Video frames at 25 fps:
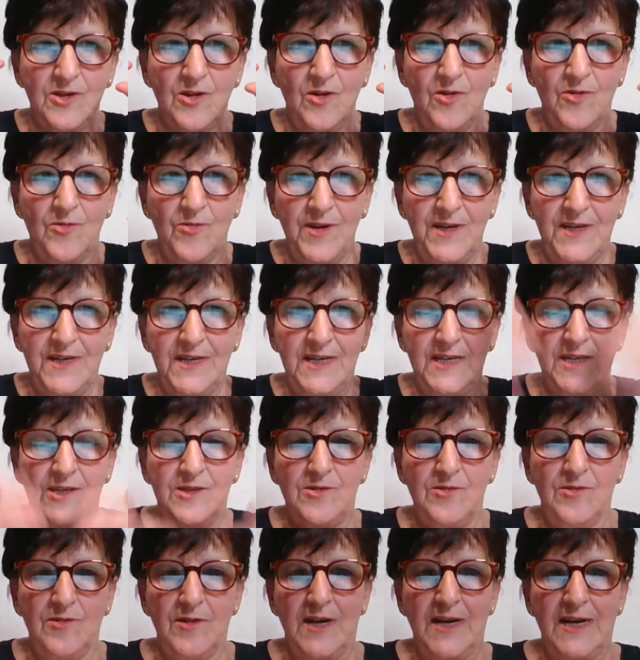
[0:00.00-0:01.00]
So we
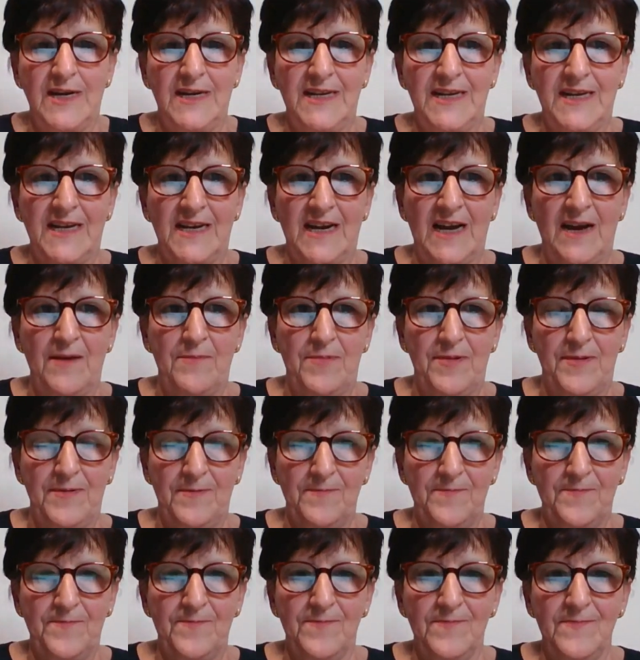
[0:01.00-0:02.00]
need to clear up.
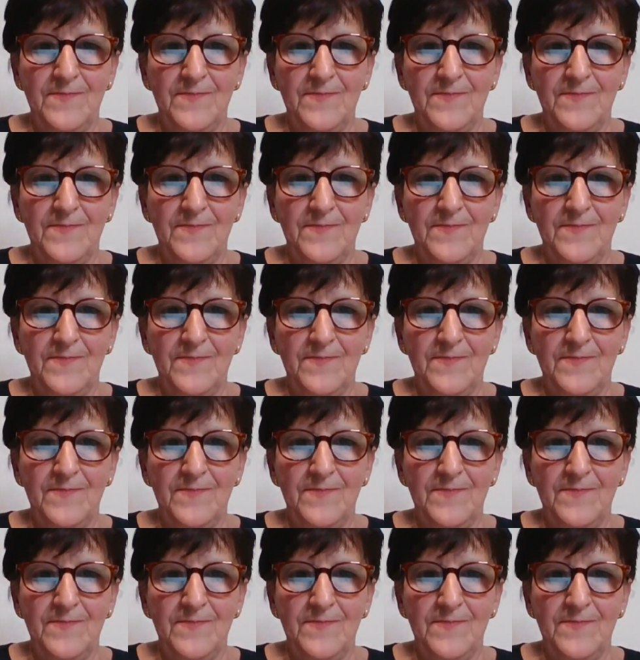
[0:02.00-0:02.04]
